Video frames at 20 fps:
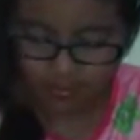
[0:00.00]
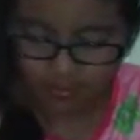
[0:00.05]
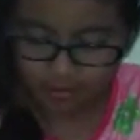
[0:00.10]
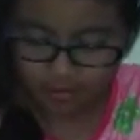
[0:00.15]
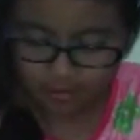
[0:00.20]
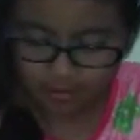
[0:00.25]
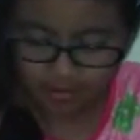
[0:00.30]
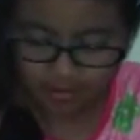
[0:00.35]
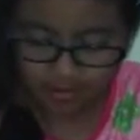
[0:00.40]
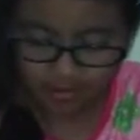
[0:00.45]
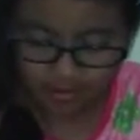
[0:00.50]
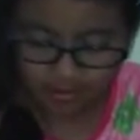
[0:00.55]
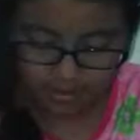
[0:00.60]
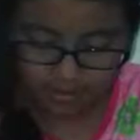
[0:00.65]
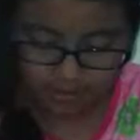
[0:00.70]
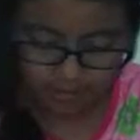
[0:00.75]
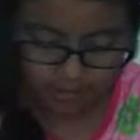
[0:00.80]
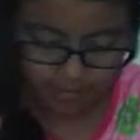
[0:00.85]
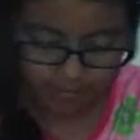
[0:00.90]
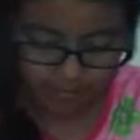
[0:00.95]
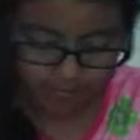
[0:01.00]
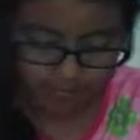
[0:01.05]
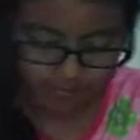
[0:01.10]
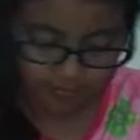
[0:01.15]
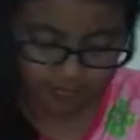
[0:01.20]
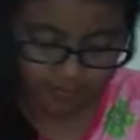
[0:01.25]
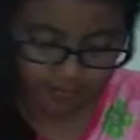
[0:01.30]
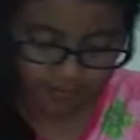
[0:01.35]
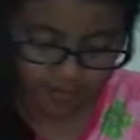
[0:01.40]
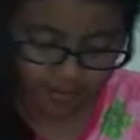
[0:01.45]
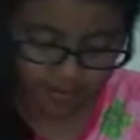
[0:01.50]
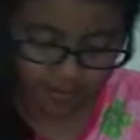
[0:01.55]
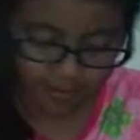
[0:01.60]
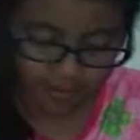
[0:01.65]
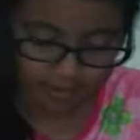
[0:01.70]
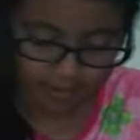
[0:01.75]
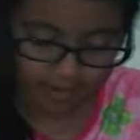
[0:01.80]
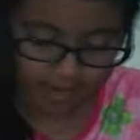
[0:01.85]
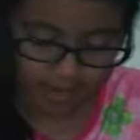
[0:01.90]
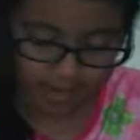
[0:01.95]
put it here,
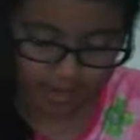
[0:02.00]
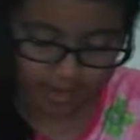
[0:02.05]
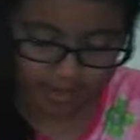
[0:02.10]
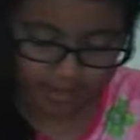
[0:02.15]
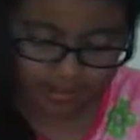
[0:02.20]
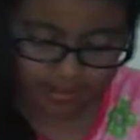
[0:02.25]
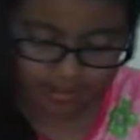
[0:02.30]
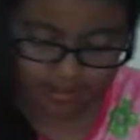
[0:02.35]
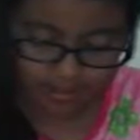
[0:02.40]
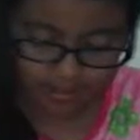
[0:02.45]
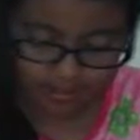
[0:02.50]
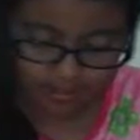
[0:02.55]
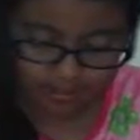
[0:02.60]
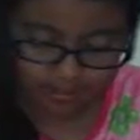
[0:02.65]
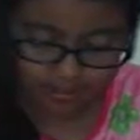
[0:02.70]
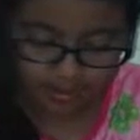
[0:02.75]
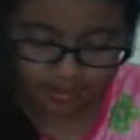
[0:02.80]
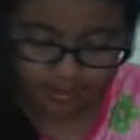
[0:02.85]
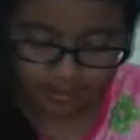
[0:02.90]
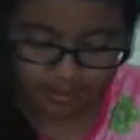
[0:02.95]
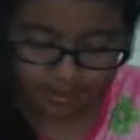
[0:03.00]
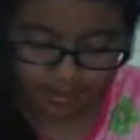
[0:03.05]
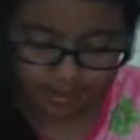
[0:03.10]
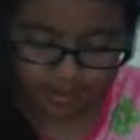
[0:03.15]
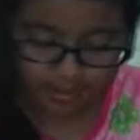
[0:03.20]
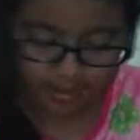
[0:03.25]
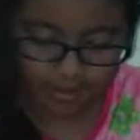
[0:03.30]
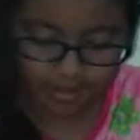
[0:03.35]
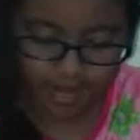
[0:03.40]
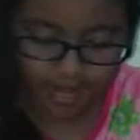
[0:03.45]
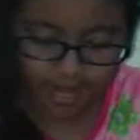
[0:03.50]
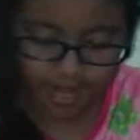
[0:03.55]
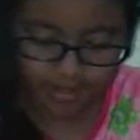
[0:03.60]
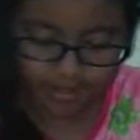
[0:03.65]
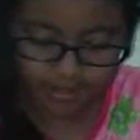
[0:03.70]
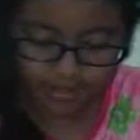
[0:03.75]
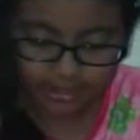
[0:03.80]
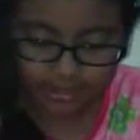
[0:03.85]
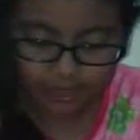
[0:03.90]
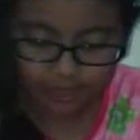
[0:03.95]
the head, and the head
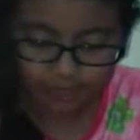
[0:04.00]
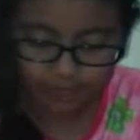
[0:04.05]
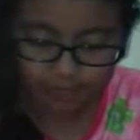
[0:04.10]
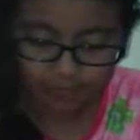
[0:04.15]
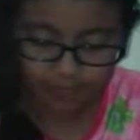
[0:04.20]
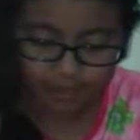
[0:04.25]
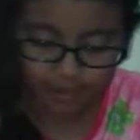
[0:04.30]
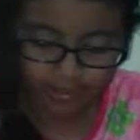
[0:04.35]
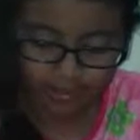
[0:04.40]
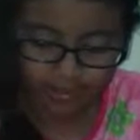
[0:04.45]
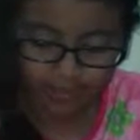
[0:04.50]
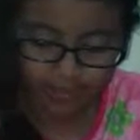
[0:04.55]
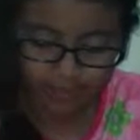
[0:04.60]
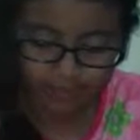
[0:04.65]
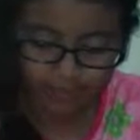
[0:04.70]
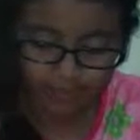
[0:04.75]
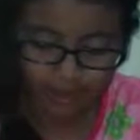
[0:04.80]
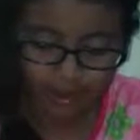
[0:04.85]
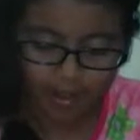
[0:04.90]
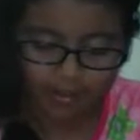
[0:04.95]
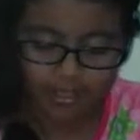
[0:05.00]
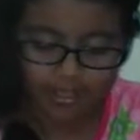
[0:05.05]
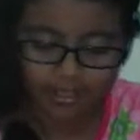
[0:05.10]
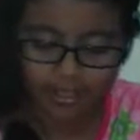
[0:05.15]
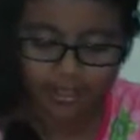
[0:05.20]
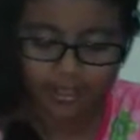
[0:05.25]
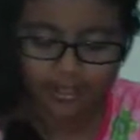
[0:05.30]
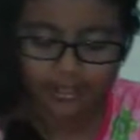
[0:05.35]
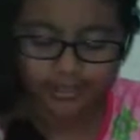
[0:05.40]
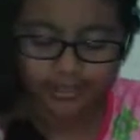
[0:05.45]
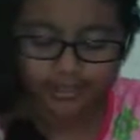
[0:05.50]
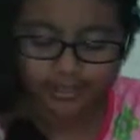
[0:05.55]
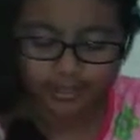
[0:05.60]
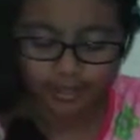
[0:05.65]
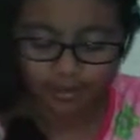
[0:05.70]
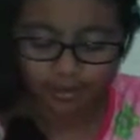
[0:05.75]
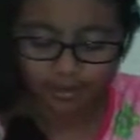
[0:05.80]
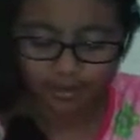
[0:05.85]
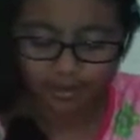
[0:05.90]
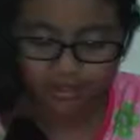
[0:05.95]
is keep on falling and falling.
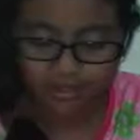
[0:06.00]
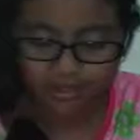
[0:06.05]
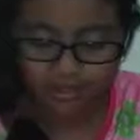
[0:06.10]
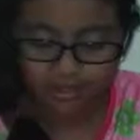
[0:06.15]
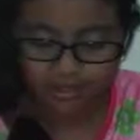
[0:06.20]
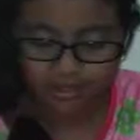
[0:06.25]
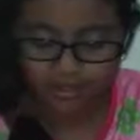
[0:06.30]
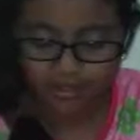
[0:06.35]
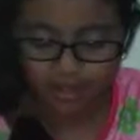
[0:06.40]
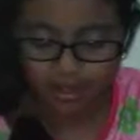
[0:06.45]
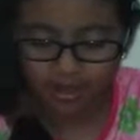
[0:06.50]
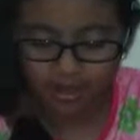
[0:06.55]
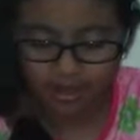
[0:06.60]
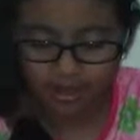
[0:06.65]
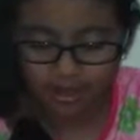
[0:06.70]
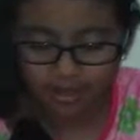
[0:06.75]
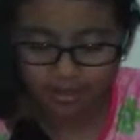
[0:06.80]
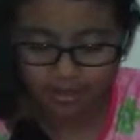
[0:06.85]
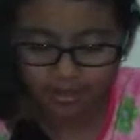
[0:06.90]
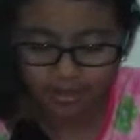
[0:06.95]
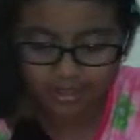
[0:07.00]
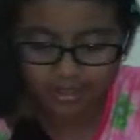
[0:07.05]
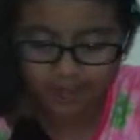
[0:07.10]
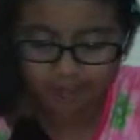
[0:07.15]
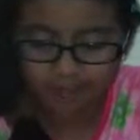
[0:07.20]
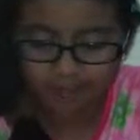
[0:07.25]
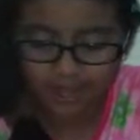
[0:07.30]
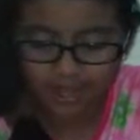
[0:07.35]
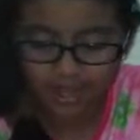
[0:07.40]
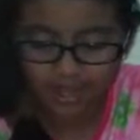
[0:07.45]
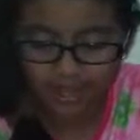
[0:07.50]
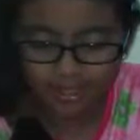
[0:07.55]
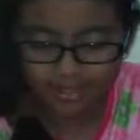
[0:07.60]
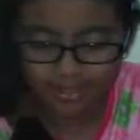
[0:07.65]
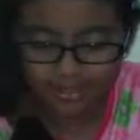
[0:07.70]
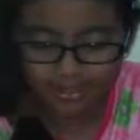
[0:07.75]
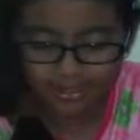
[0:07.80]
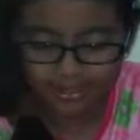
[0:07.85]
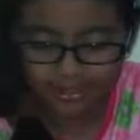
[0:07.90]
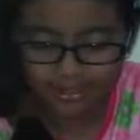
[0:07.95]
So to keep the head
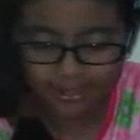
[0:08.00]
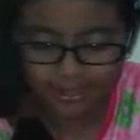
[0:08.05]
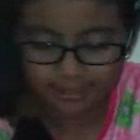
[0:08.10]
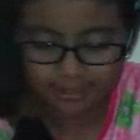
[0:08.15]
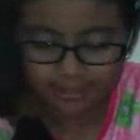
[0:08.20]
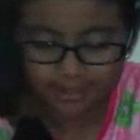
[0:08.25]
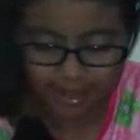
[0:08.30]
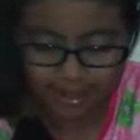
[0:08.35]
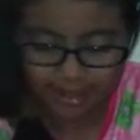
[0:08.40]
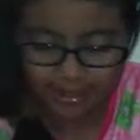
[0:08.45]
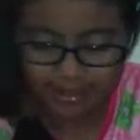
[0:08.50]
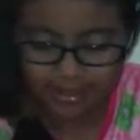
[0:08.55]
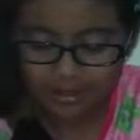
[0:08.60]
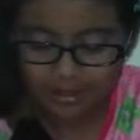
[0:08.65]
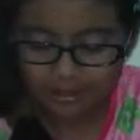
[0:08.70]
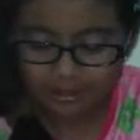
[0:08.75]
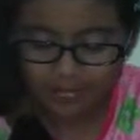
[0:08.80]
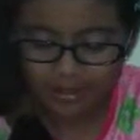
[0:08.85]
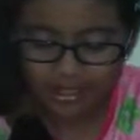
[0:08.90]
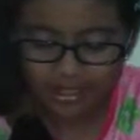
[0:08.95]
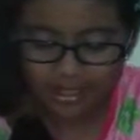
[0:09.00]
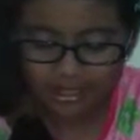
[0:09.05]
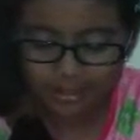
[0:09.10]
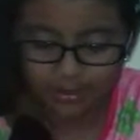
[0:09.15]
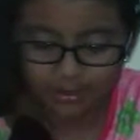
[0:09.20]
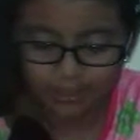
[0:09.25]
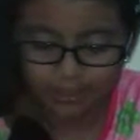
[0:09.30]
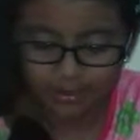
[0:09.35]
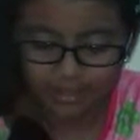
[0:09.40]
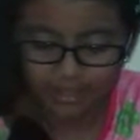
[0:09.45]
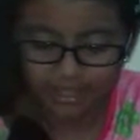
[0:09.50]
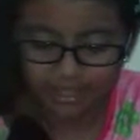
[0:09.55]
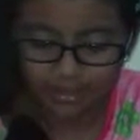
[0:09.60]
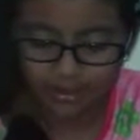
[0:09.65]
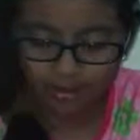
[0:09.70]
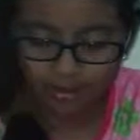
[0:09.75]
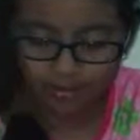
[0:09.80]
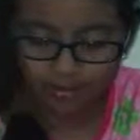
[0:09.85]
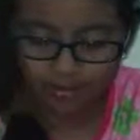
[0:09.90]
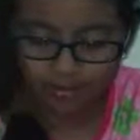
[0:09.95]
standby, we need the
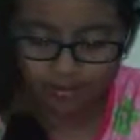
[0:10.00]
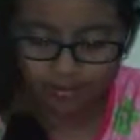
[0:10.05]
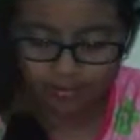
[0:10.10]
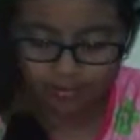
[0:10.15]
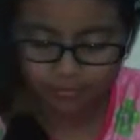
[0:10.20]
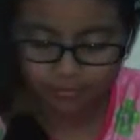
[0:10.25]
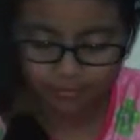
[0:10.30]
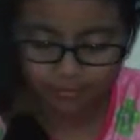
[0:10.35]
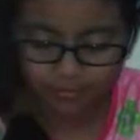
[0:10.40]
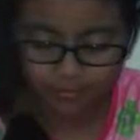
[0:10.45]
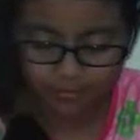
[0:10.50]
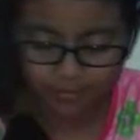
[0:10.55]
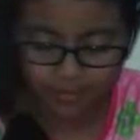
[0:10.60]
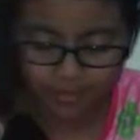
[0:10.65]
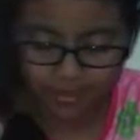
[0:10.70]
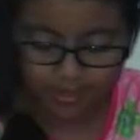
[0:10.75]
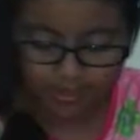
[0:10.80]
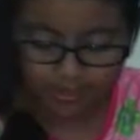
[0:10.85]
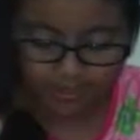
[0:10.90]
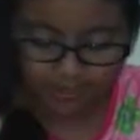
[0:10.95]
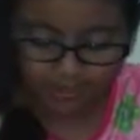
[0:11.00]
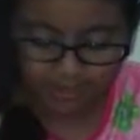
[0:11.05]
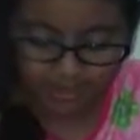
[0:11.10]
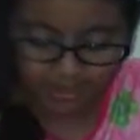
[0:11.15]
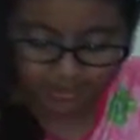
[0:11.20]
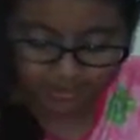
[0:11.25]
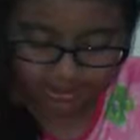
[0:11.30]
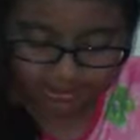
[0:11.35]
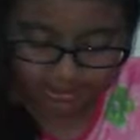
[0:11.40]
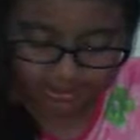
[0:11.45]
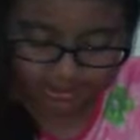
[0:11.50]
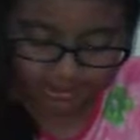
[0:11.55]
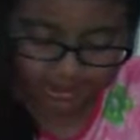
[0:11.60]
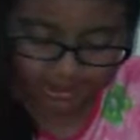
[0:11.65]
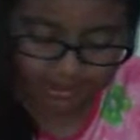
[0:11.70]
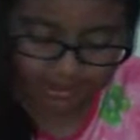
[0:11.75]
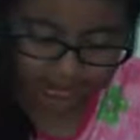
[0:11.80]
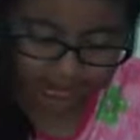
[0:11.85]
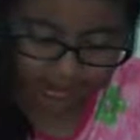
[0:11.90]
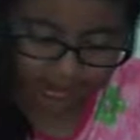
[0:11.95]
Play-Doh. Just gonna stick
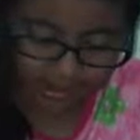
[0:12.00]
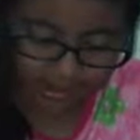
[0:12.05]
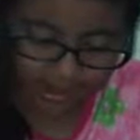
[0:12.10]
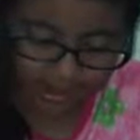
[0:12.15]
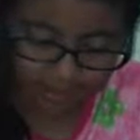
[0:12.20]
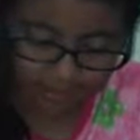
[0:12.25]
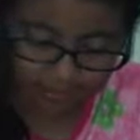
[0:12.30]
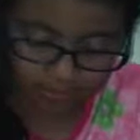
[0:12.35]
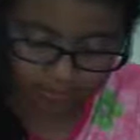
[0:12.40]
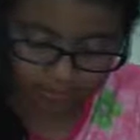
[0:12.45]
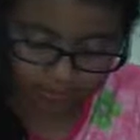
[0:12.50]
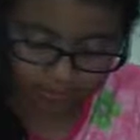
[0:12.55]
it together.